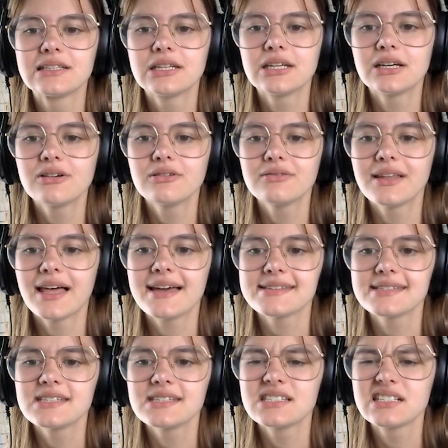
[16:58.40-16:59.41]
You know,
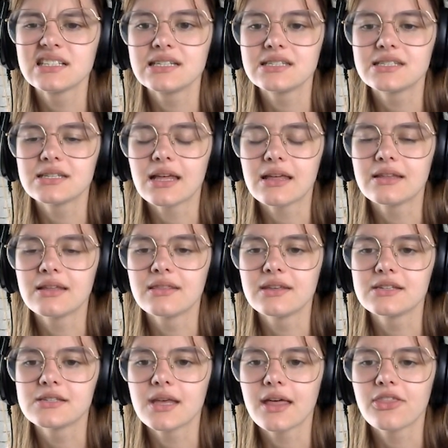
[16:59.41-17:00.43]
last is least
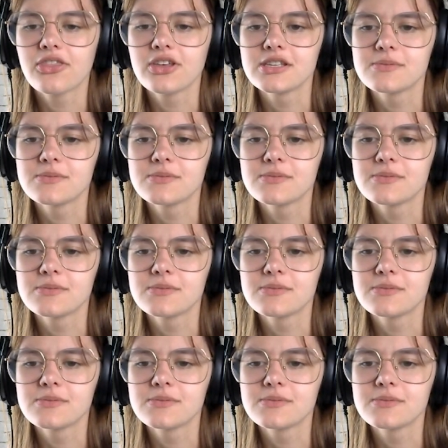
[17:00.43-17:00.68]
at this